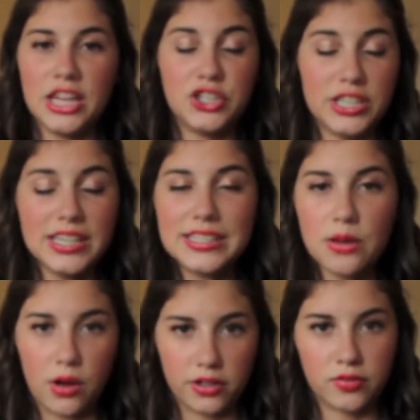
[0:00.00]
She
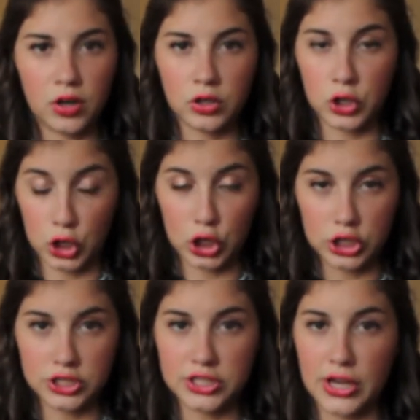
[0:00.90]
is a wonderful
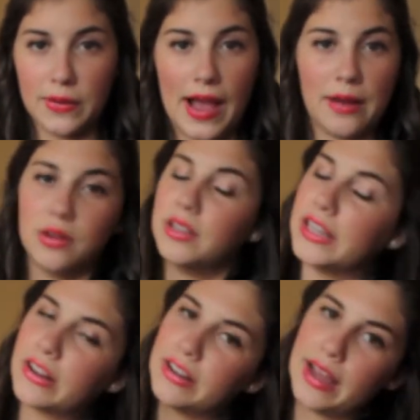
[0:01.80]
girl, so I will
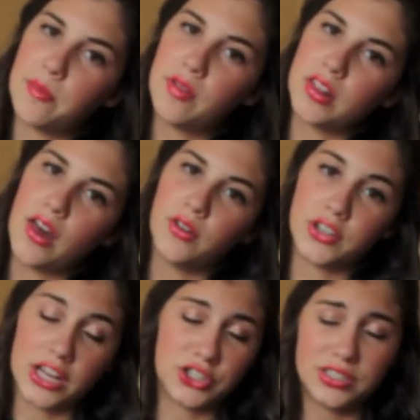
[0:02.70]
link her down below. You
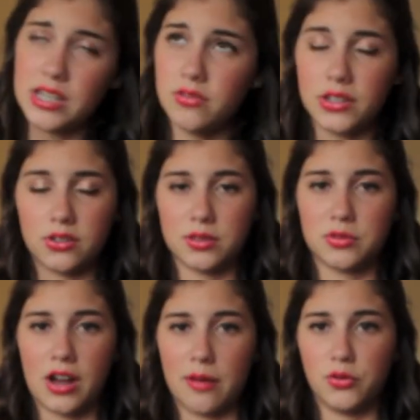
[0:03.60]
guys should definitely go
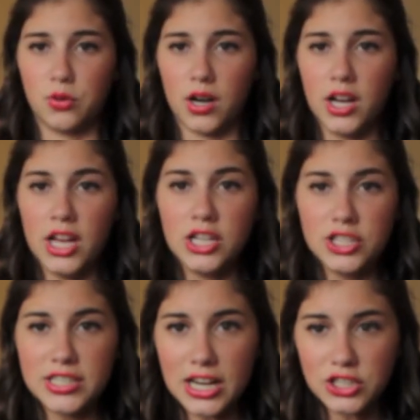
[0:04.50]
subscribe to her.
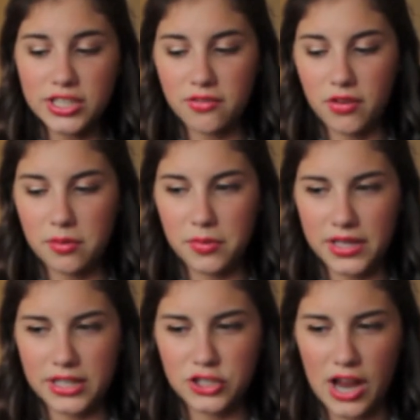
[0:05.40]
She's actually given
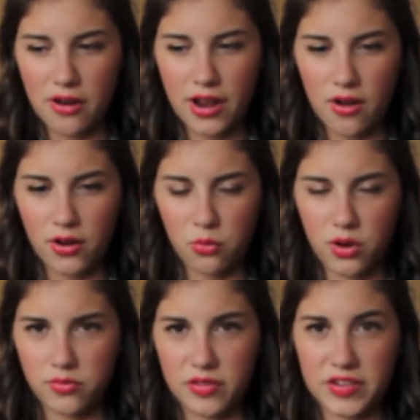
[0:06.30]
me the shout out in
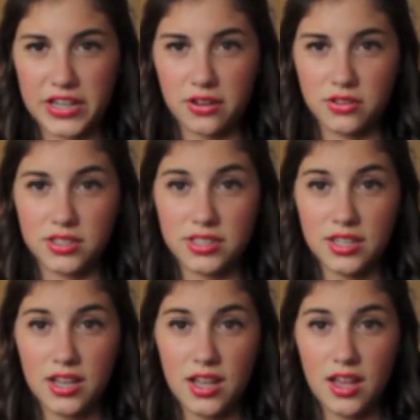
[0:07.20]
one of her videos
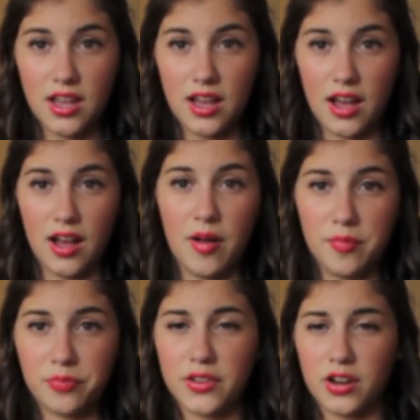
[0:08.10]

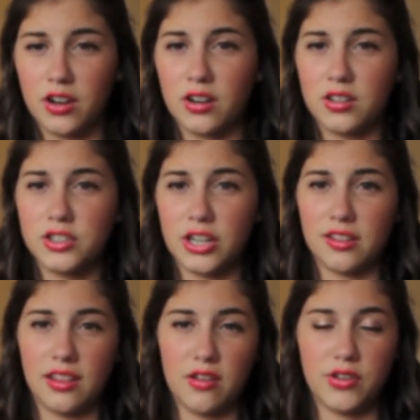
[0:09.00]
um, her Share
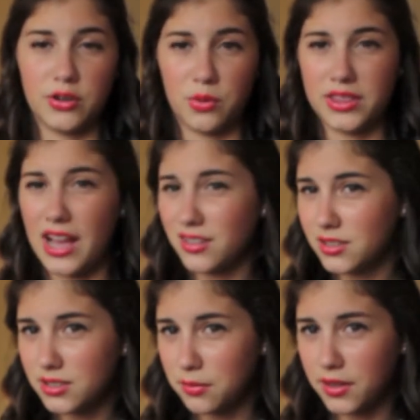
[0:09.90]
the Love Under
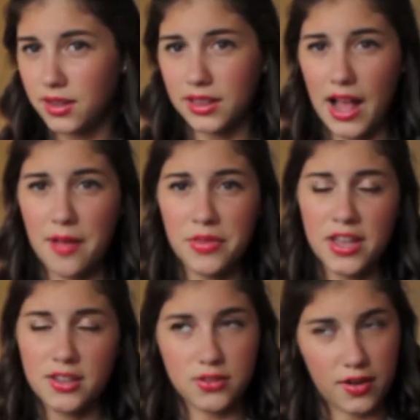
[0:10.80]
1000 or something like that.
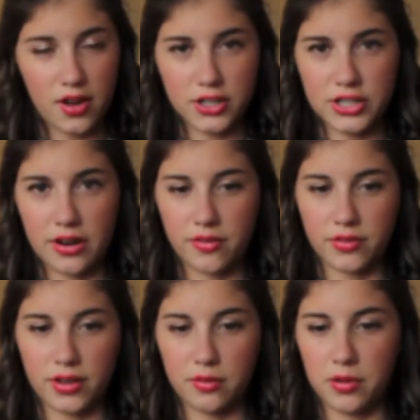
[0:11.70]
So I got a shout out
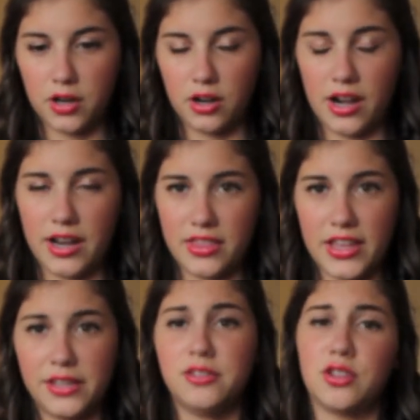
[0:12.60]
for her and
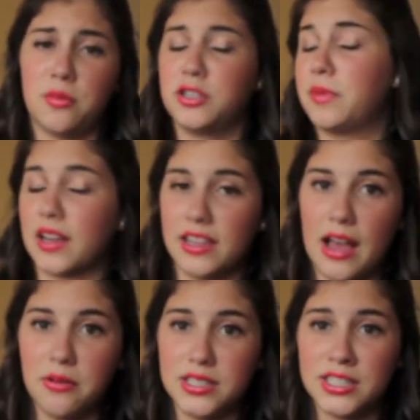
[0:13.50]
thank you so much Becca.
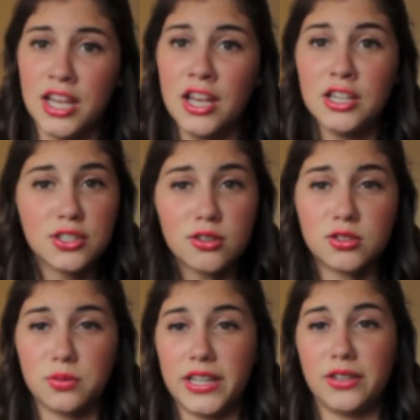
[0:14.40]
That was so
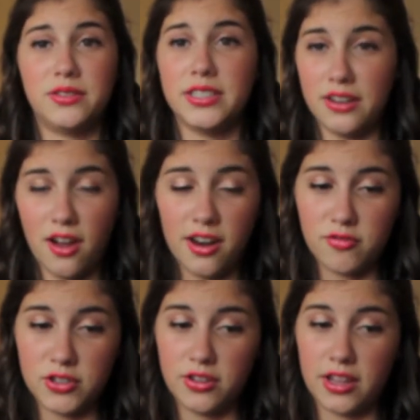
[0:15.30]
sweet. You did not
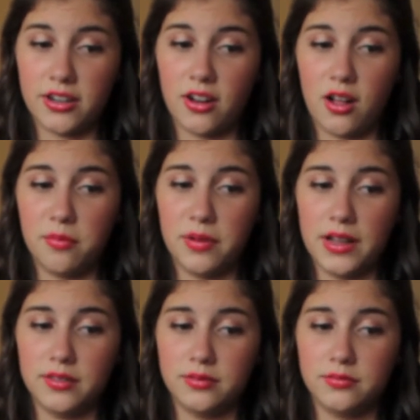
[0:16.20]
have to do that at all
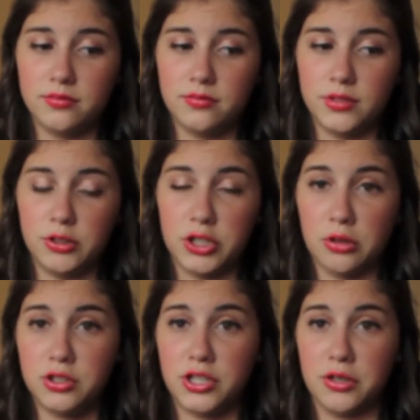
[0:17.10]
but you
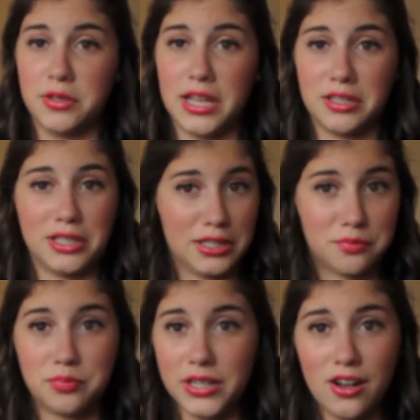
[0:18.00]
chose to and that
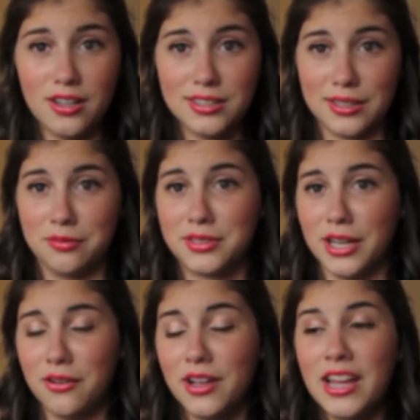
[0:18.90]
that's pretty awesome
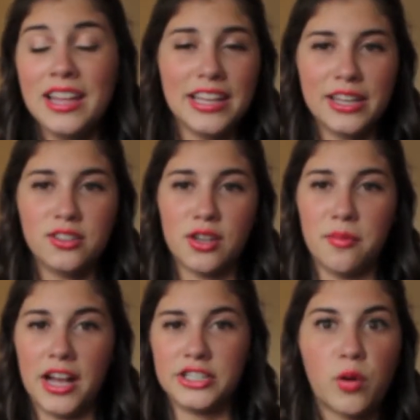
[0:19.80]
so thank you so
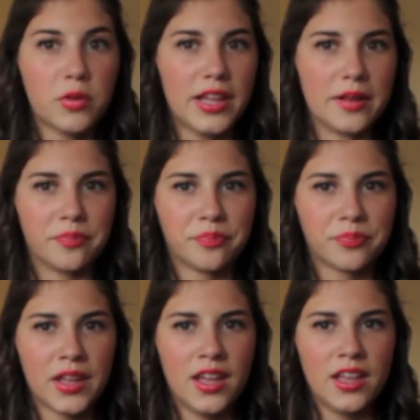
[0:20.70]
much one more thing
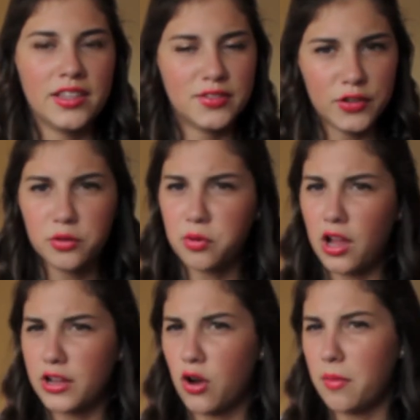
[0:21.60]
this video will
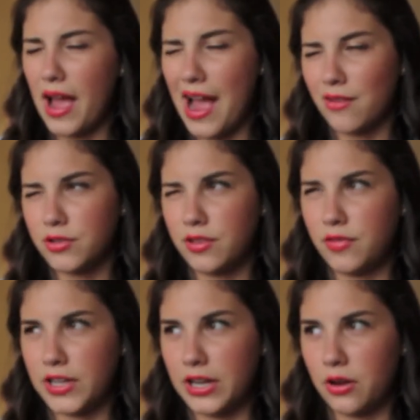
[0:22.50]
probably go after the
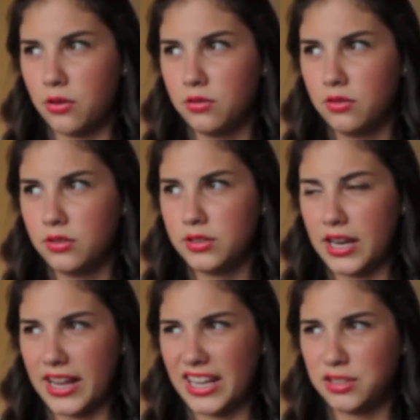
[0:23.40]
video
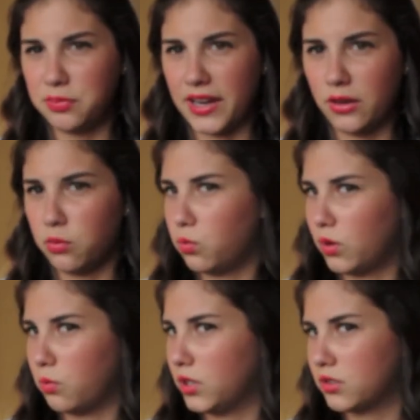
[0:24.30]
that I explained
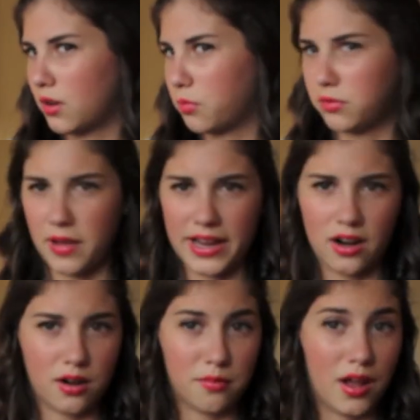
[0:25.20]
what, what is up with my
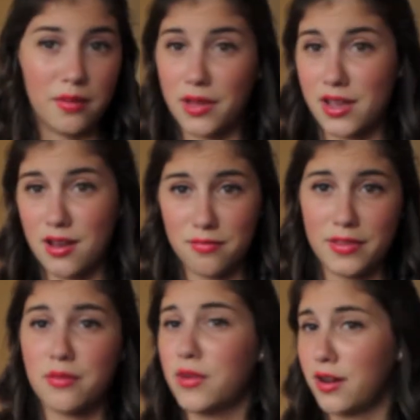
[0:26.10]
hair and my makeup
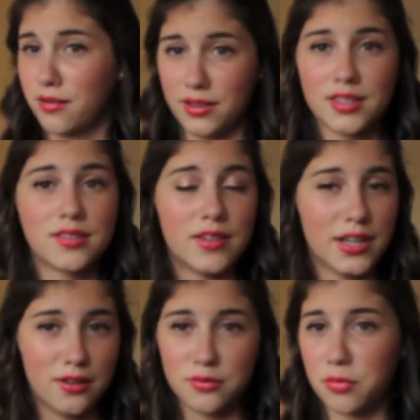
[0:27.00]
that I'm wearing in this
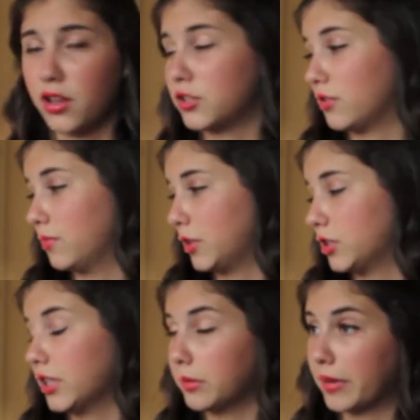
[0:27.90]
video. Probably should have
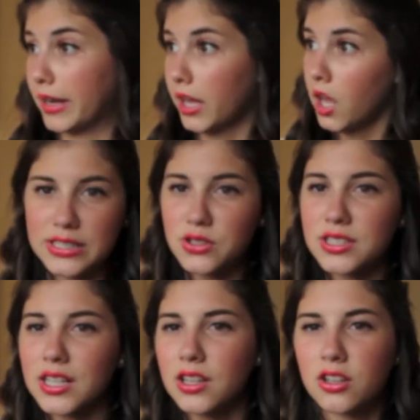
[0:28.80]
mentioned that at the beginning. This
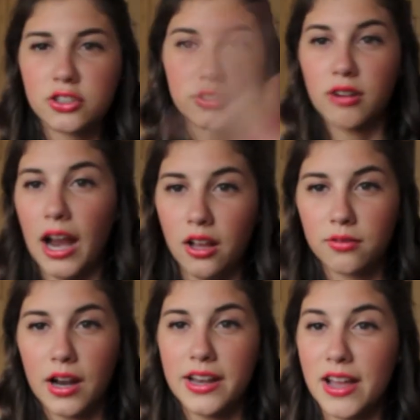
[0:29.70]
was like a little trial
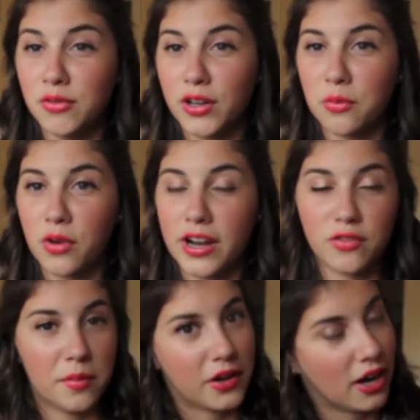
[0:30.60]
run of what I'm
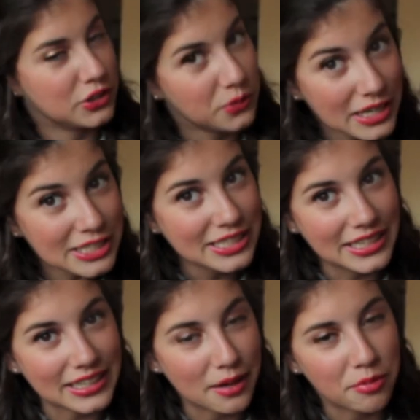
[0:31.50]
wearing for my graduation
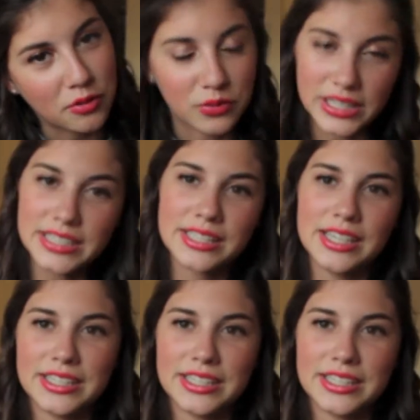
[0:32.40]
in a couple of weeks.